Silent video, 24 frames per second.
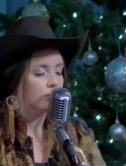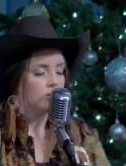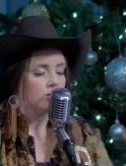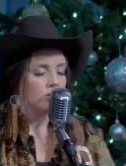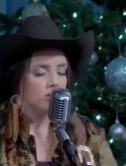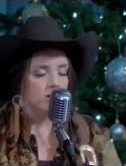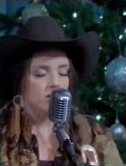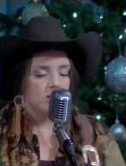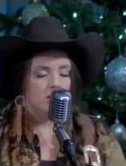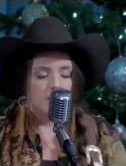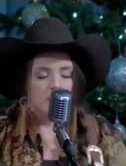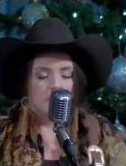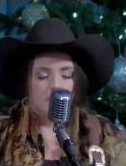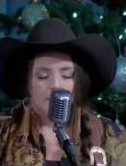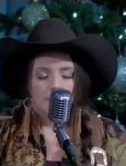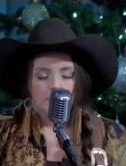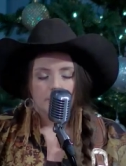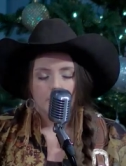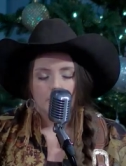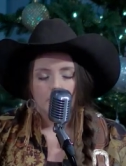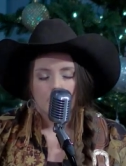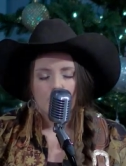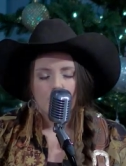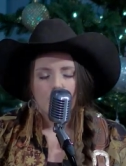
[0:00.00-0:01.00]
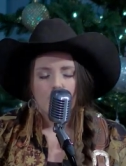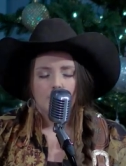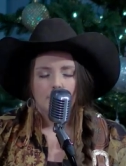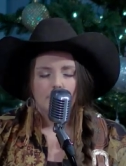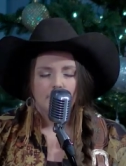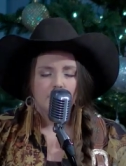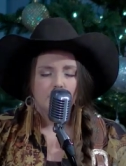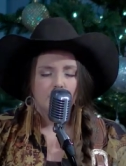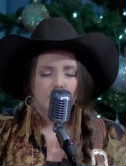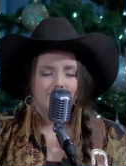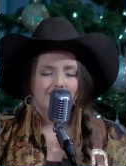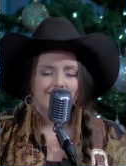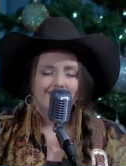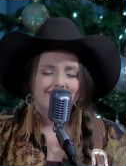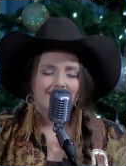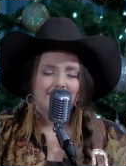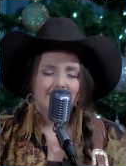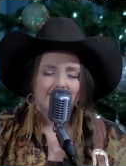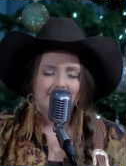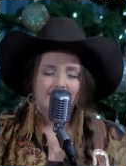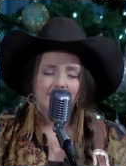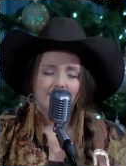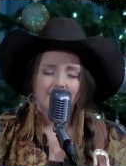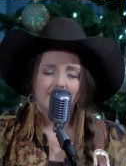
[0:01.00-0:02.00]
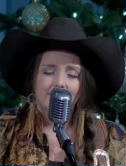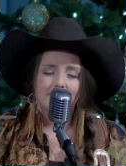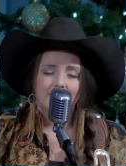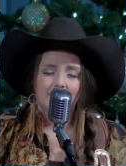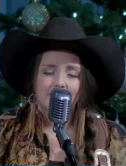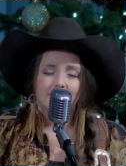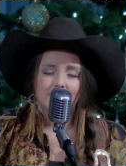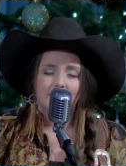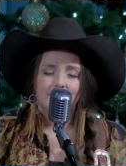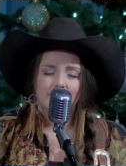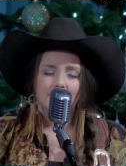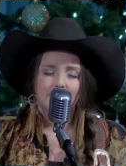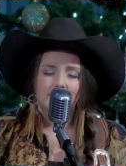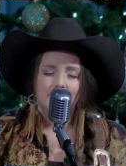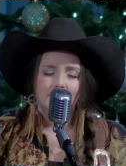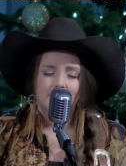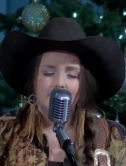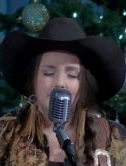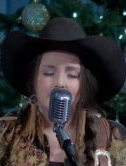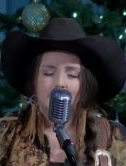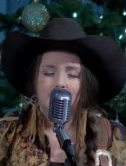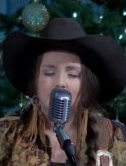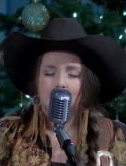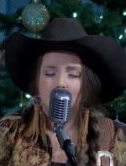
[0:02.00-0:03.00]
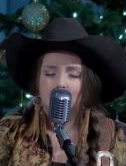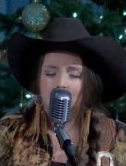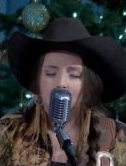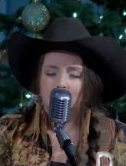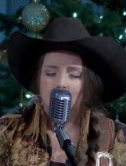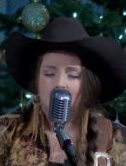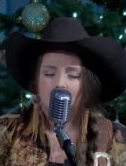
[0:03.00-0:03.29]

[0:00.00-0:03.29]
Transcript: I'm going with him